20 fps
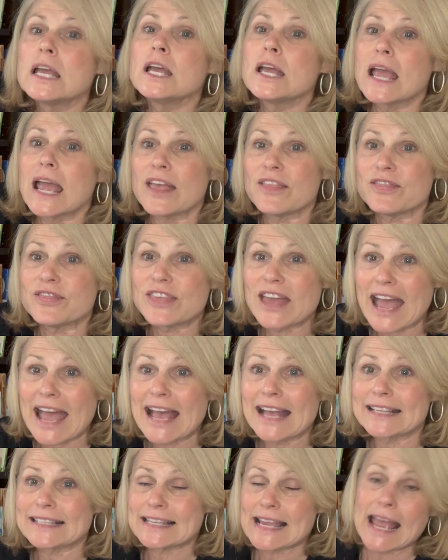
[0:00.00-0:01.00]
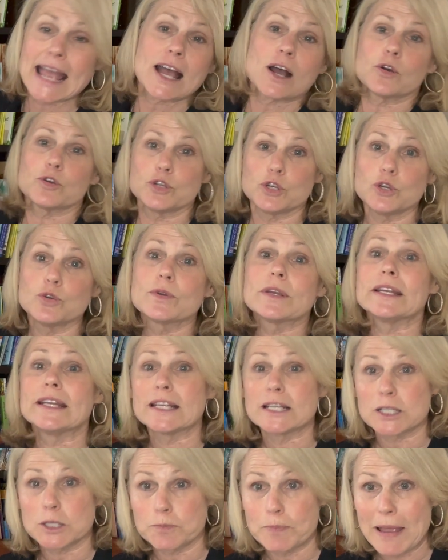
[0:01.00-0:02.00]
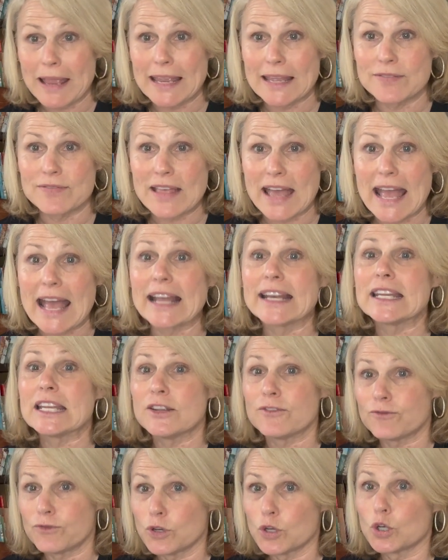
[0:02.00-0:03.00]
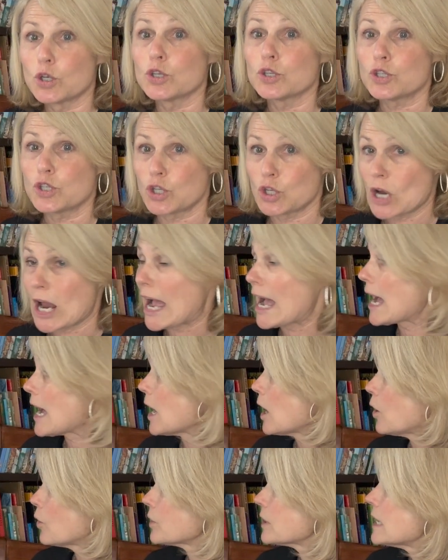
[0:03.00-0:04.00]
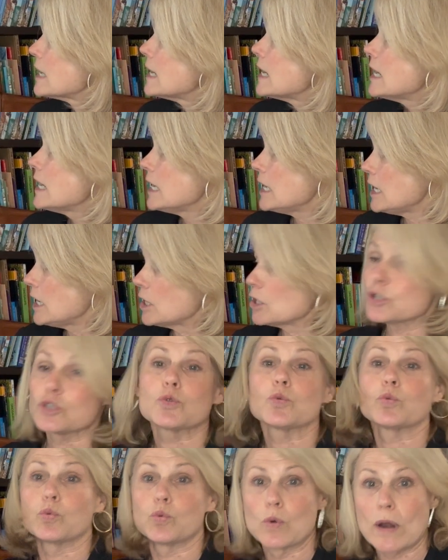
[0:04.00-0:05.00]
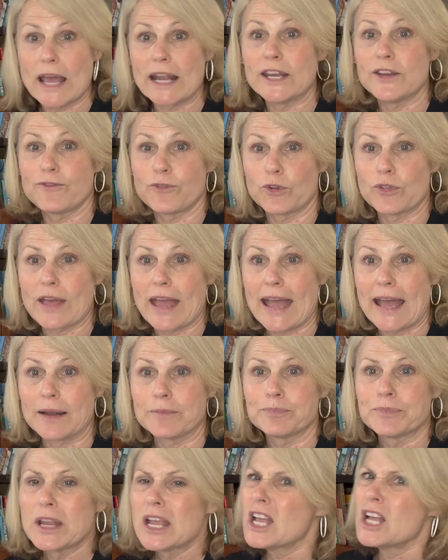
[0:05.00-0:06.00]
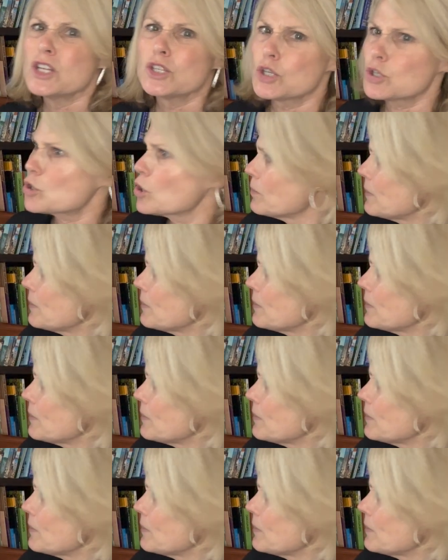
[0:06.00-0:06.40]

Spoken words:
And that's how you can expand that if your child is ready for that. So it's going